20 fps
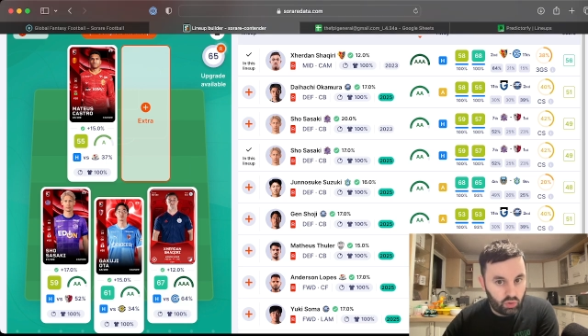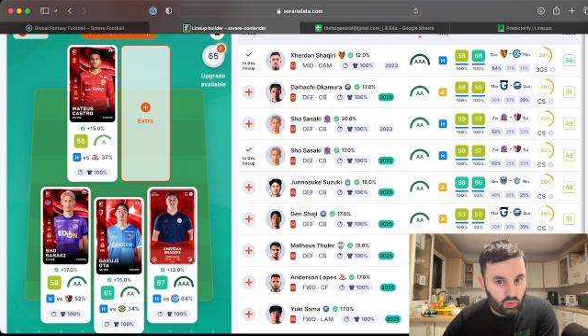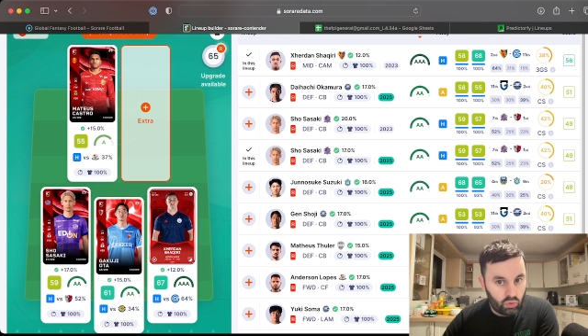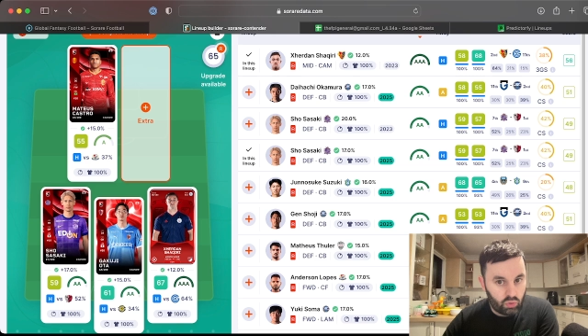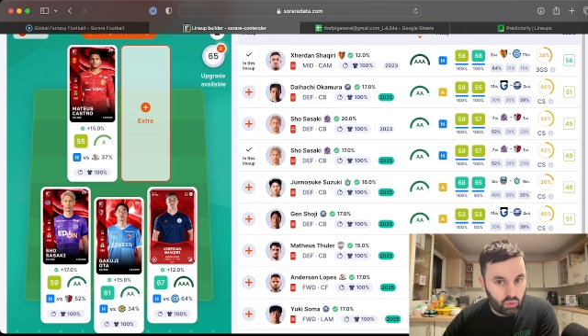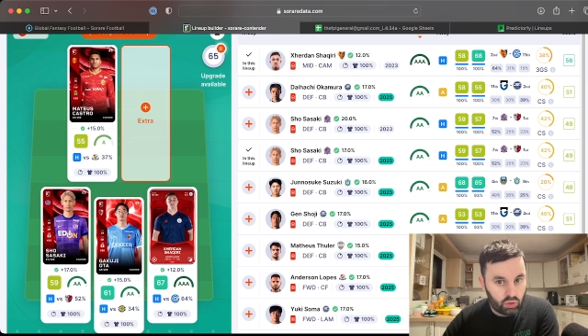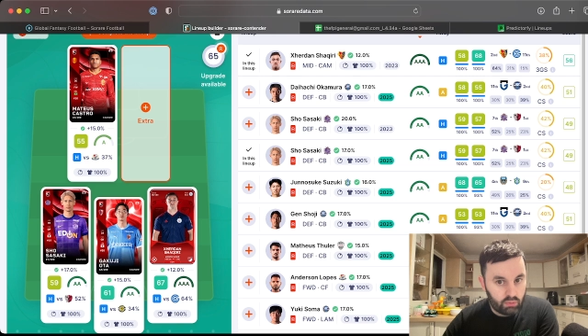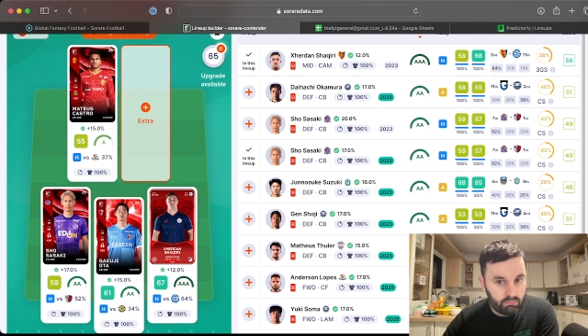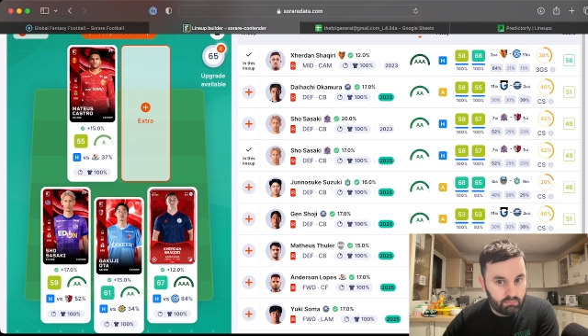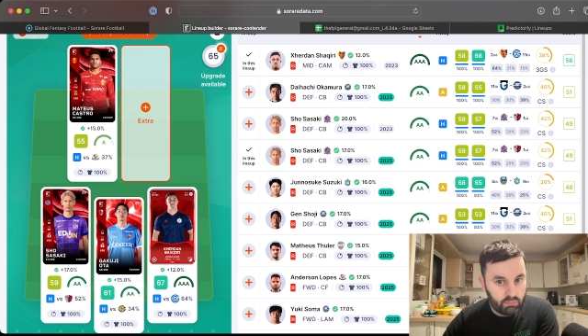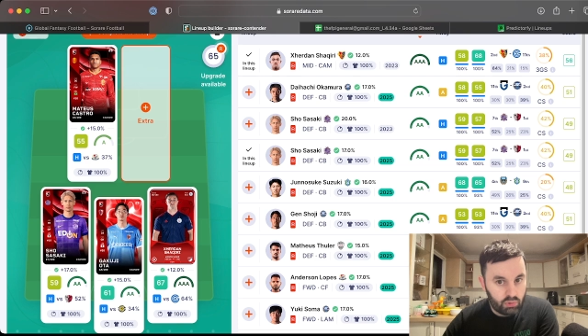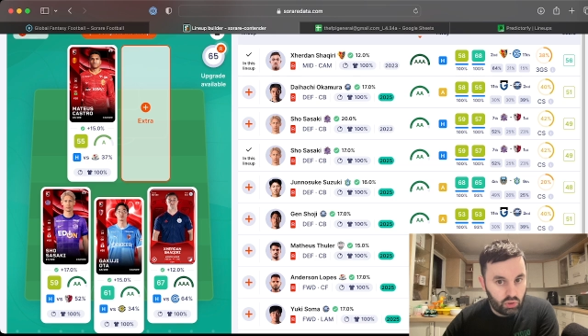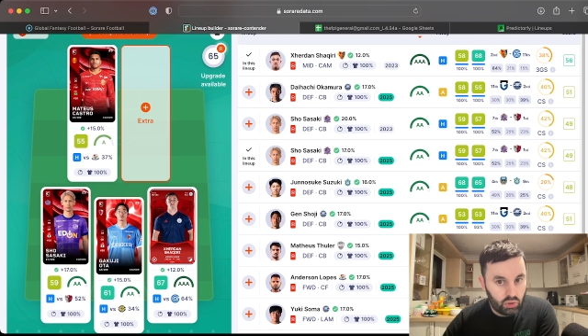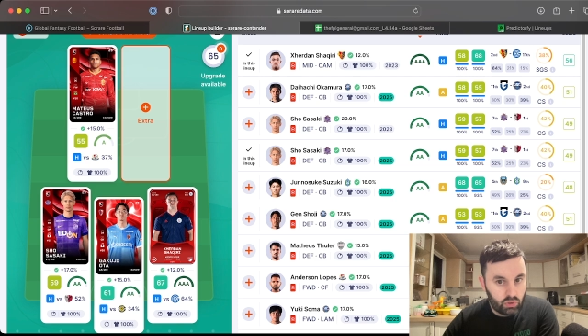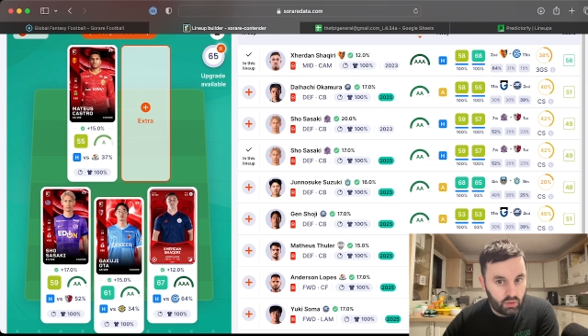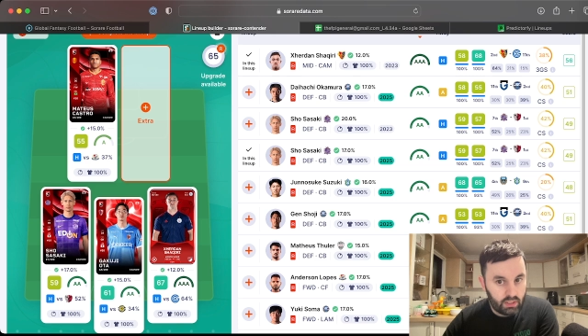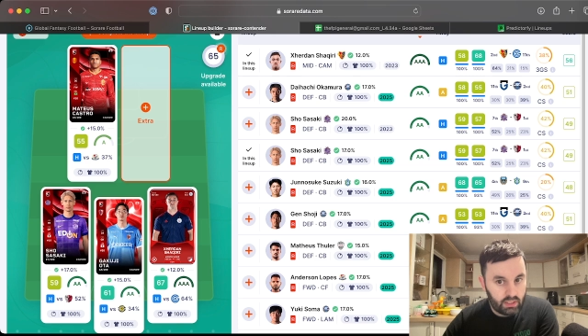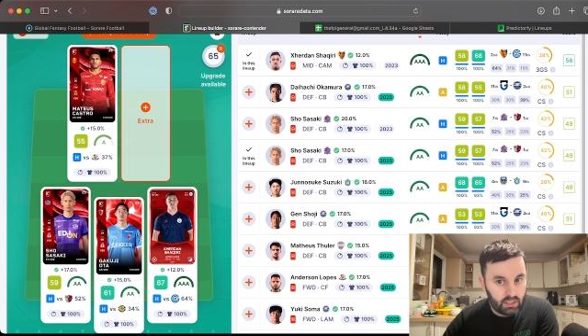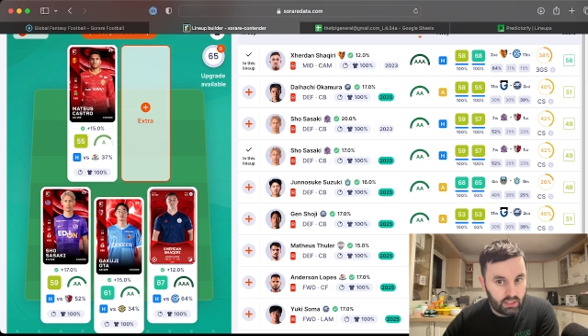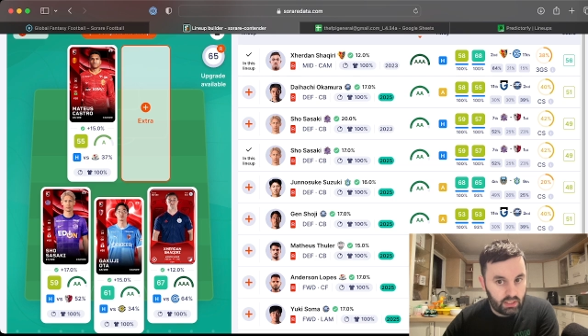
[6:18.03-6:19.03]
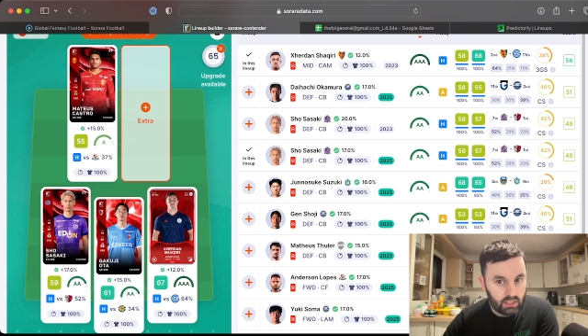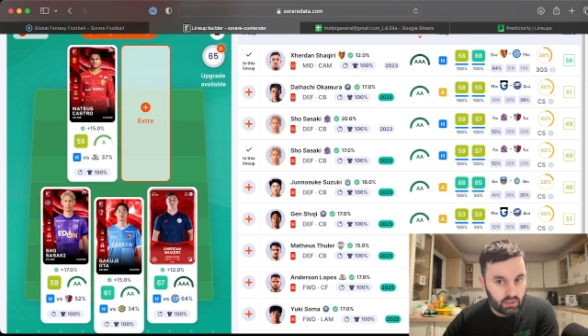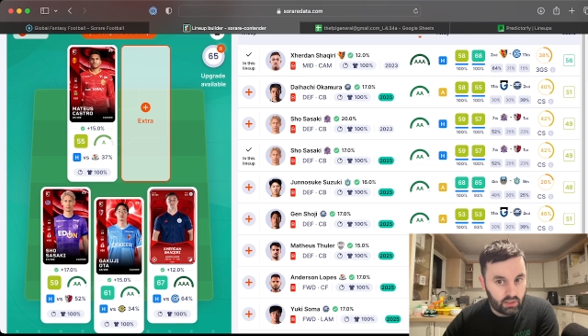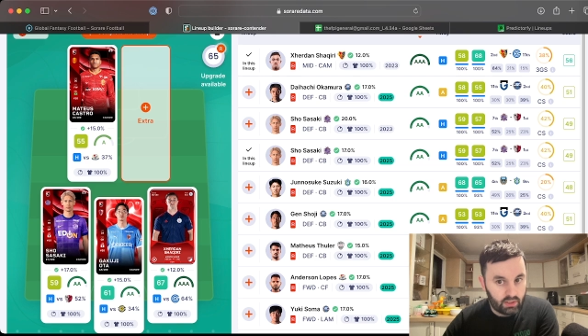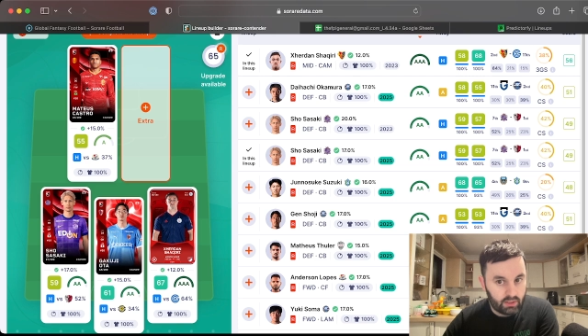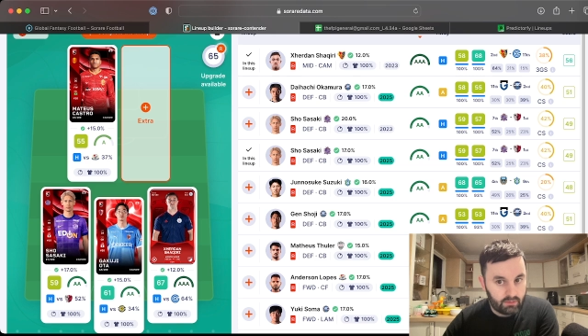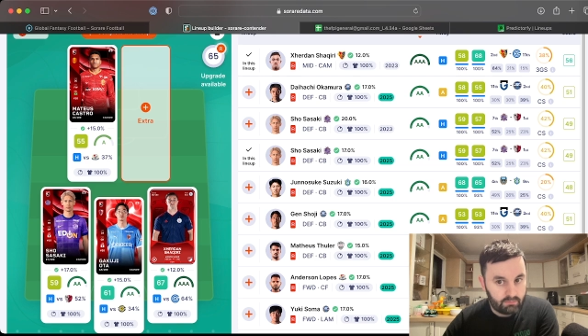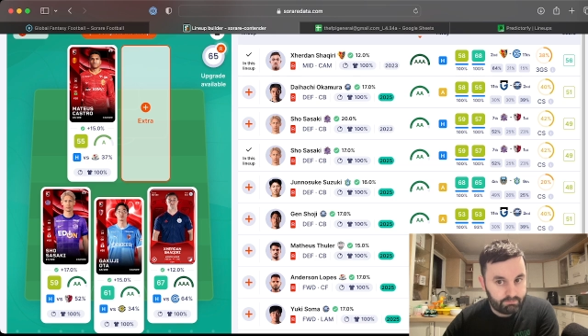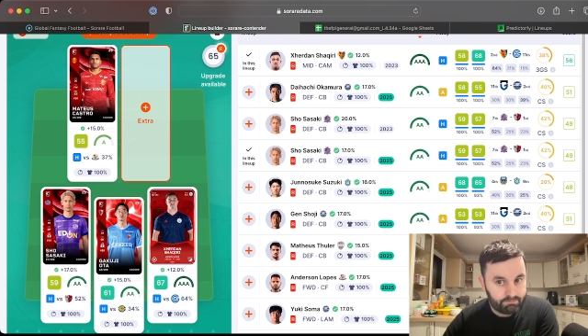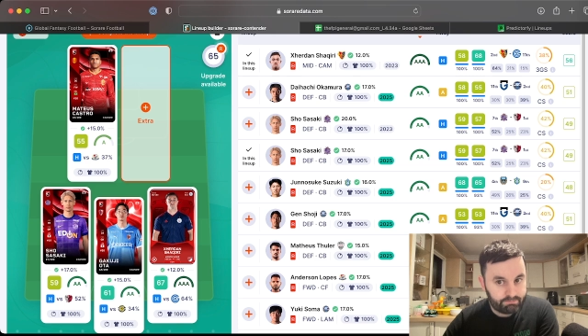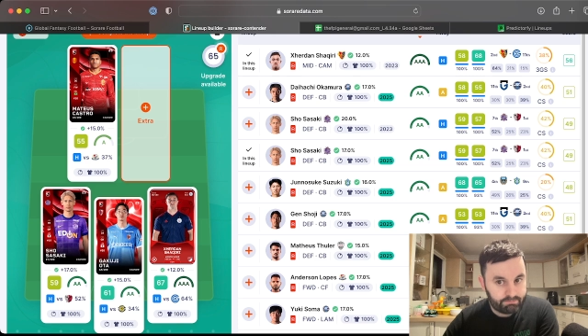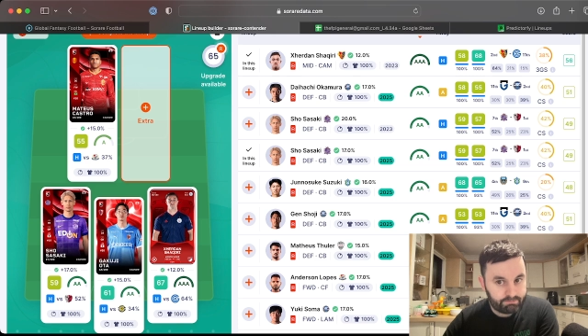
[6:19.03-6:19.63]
Okamura here